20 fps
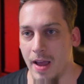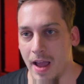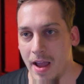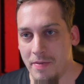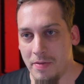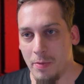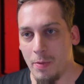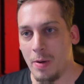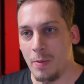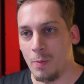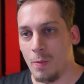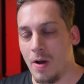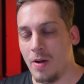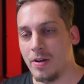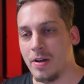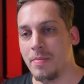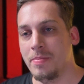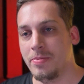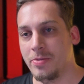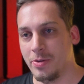Hey everyone,
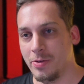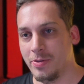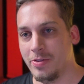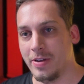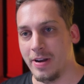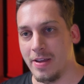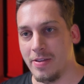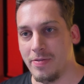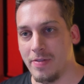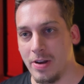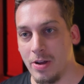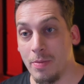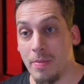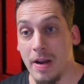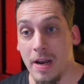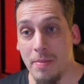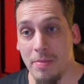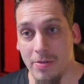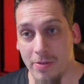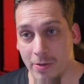welcome to today's video. My
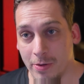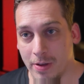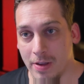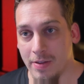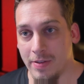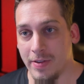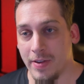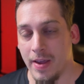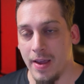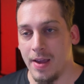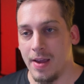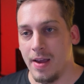name is Lukas,